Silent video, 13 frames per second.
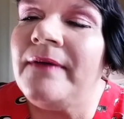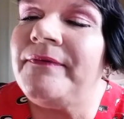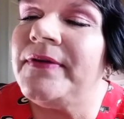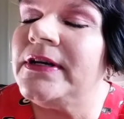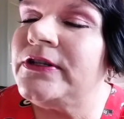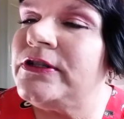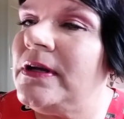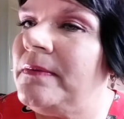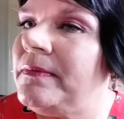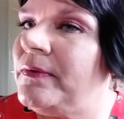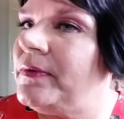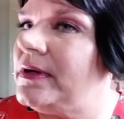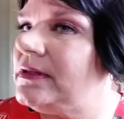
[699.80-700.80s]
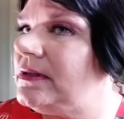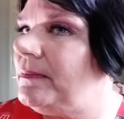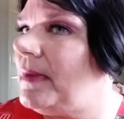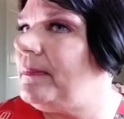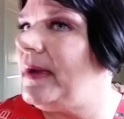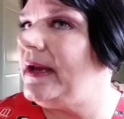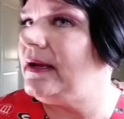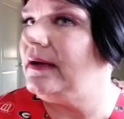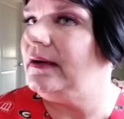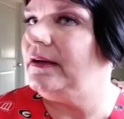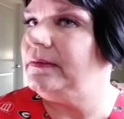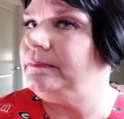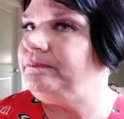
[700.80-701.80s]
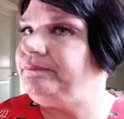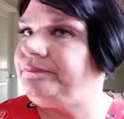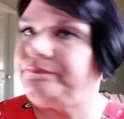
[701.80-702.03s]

finished up the rest of my makeup.